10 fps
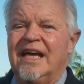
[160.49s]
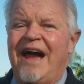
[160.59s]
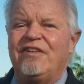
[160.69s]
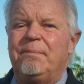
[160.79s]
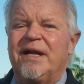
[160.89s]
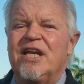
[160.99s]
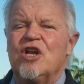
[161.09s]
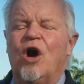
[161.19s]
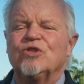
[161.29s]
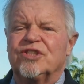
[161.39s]
Everybody
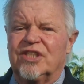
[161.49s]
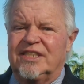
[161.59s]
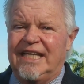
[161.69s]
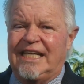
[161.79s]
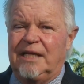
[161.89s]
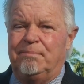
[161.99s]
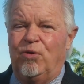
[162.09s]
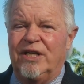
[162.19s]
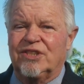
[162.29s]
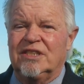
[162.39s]
knows it's a deadly
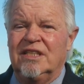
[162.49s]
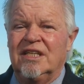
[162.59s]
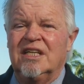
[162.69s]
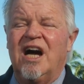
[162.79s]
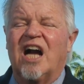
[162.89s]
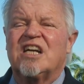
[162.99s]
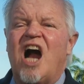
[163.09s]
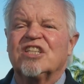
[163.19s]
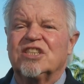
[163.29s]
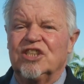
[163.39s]
poison, a
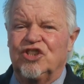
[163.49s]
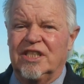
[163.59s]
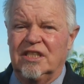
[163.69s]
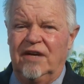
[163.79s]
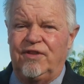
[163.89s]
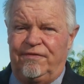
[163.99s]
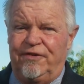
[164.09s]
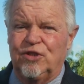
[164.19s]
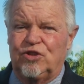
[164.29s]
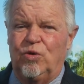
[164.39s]
carcinogen of the
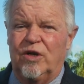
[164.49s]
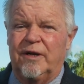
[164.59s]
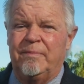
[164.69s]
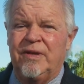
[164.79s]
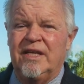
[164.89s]
first order.